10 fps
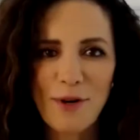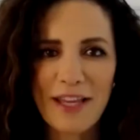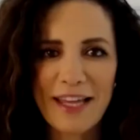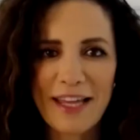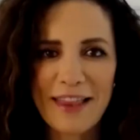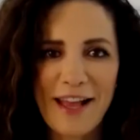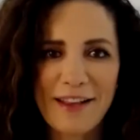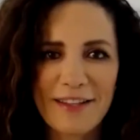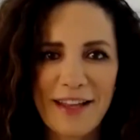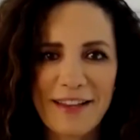like
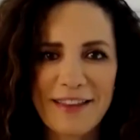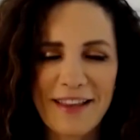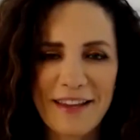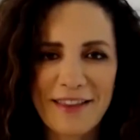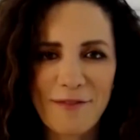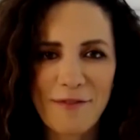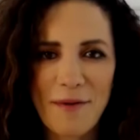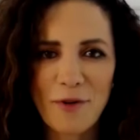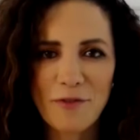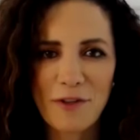like the
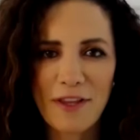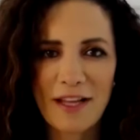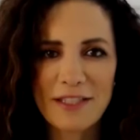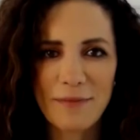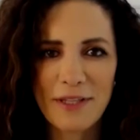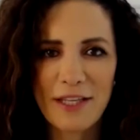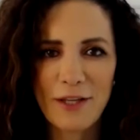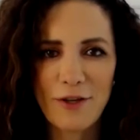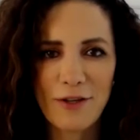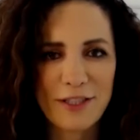rainbow for the
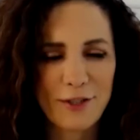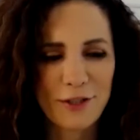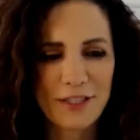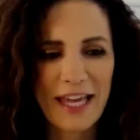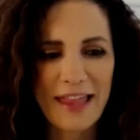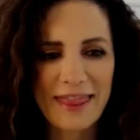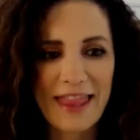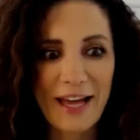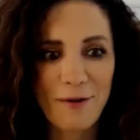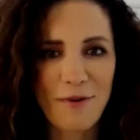LGBTQ. Let's just get
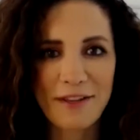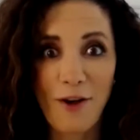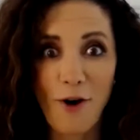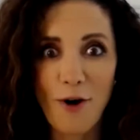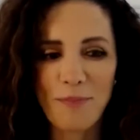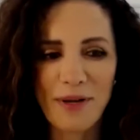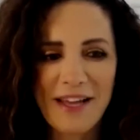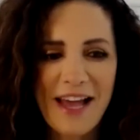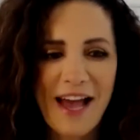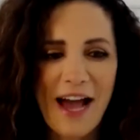that one up.
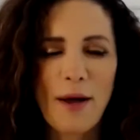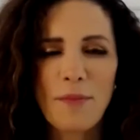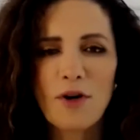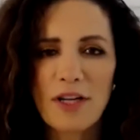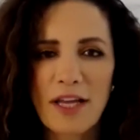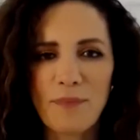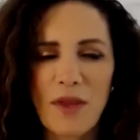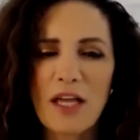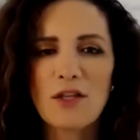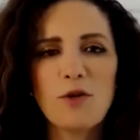Jorge,
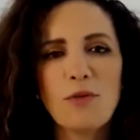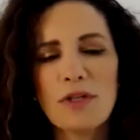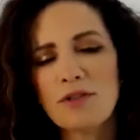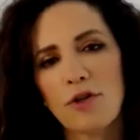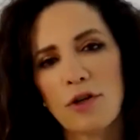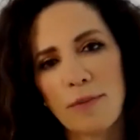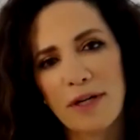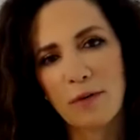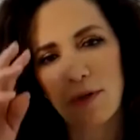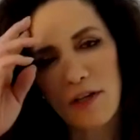I do want to talk
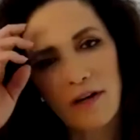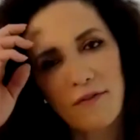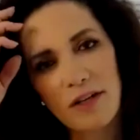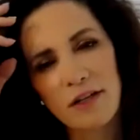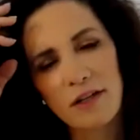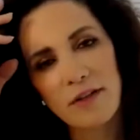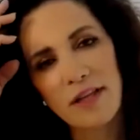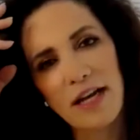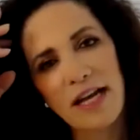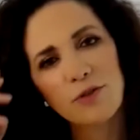about what you have learned over the
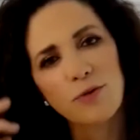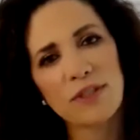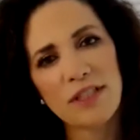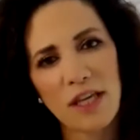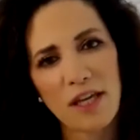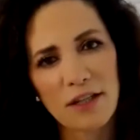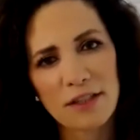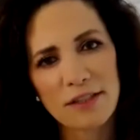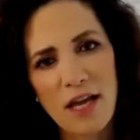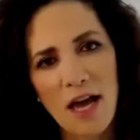last 20 years,
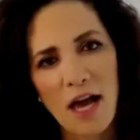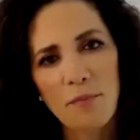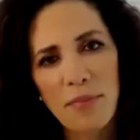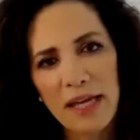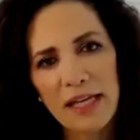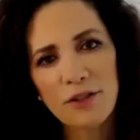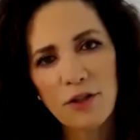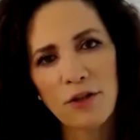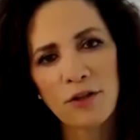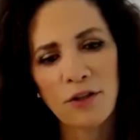and based
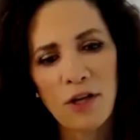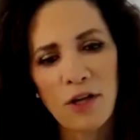on